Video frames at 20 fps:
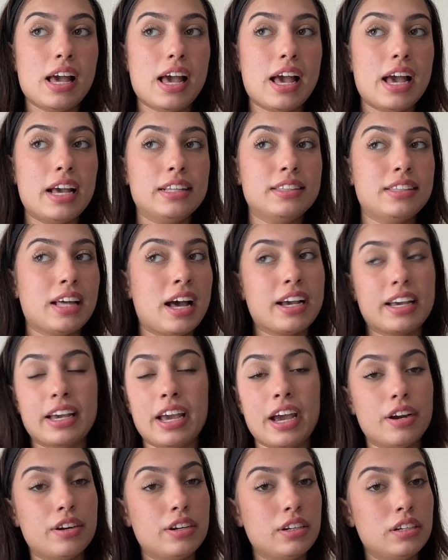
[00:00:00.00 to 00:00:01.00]
And
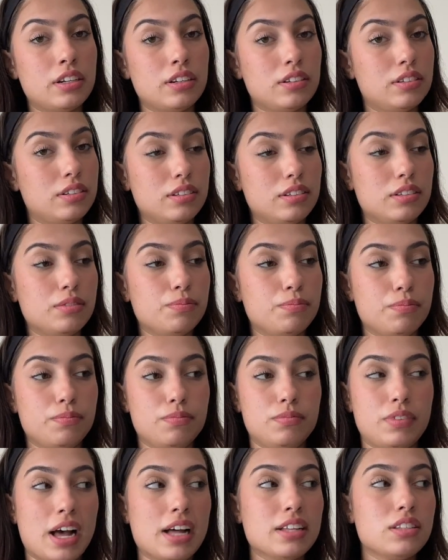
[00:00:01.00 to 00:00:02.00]

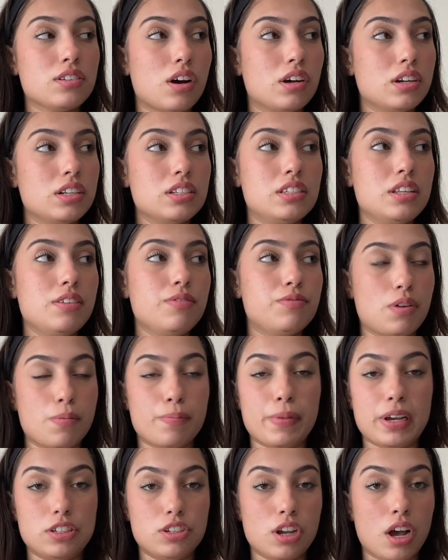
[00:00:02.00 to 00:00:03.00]
that's honestly from
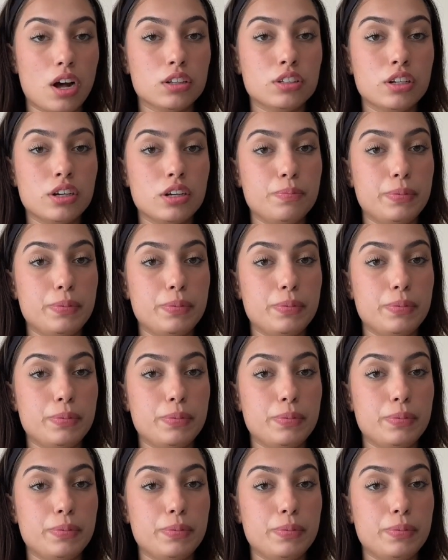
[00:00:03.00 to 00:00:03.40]
my childhood,